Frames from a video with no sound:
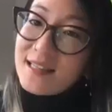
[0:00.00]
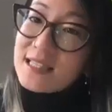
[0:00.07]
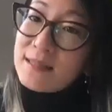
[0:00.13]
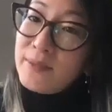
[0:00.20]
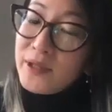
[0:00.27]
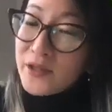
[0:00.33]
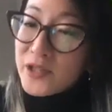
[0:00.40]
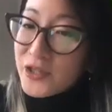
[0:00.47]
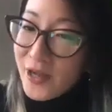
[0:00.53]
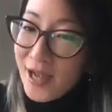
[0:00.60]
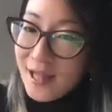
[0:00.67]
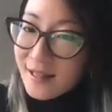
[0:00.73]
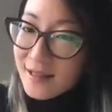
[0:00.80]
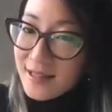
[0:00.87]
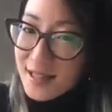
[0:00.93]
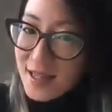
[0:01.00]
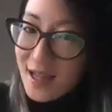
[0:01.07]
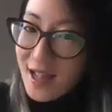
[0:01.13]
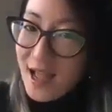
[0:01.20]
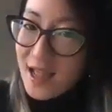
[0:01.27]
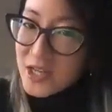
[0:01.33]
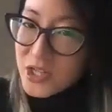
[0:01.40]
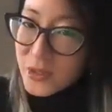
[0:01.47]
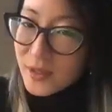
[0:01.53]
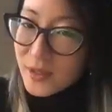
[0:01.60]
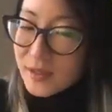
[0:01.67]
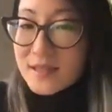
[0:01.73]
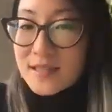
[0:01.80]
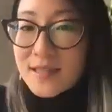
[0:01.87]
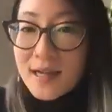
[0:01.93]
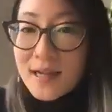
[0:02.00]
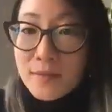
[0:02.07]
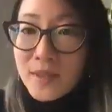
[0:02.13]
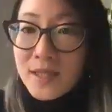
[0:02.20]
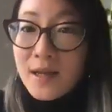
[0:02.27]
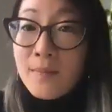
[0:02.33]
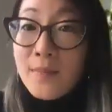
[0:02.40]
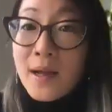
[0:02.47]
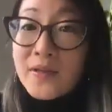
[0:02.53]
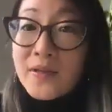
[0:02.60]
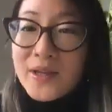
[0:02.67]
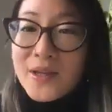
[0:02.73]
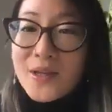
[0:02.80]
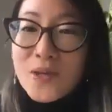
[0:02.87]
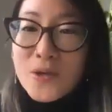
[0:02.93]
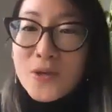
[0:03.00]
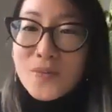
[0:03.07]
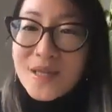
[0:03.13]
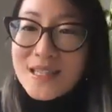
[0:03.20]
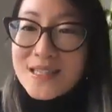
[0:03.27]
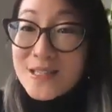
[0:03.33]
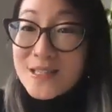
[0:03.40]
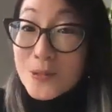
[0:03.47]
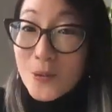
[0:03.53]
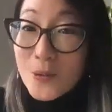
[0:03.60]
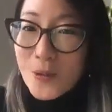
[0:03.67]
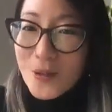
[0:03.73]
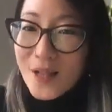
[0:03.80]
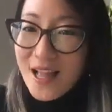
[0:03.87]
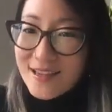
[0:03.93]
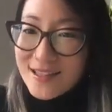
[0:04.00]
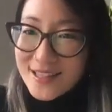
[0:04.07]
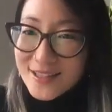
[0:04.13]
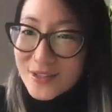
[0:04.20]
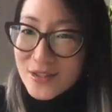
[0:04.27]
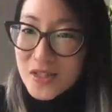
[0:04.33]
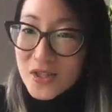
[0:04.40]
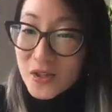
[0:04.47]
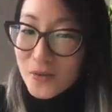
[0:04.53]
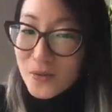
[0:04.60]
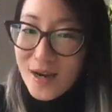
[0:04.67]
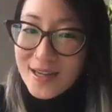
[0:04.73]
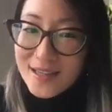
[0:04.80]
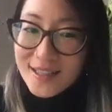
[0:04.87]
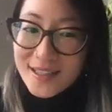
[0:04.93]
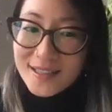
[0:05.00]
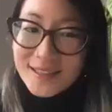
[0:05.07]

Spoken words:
spirituality and your excitement about the human soul enters your writing?